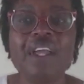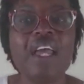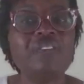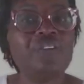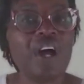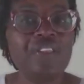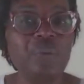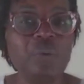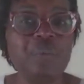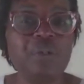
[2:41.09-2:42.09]
And for other
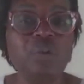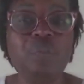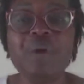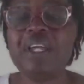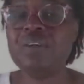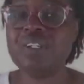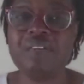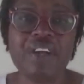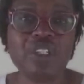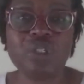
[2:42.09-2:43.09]
women who may not
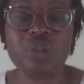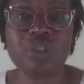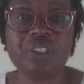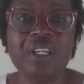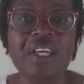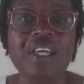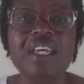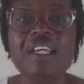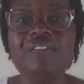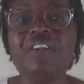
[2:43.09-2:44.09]
have had children,
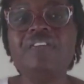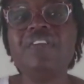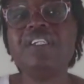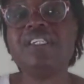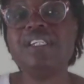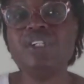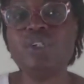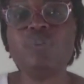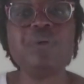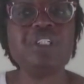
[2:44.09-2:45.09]
even if the decision
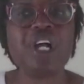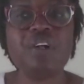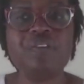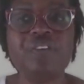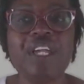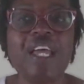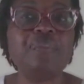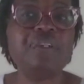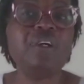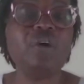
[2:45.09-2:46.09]
to be child free had
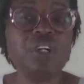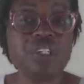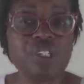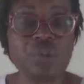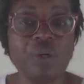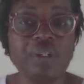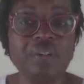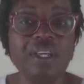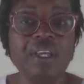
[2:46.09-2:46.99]
been a conscious one,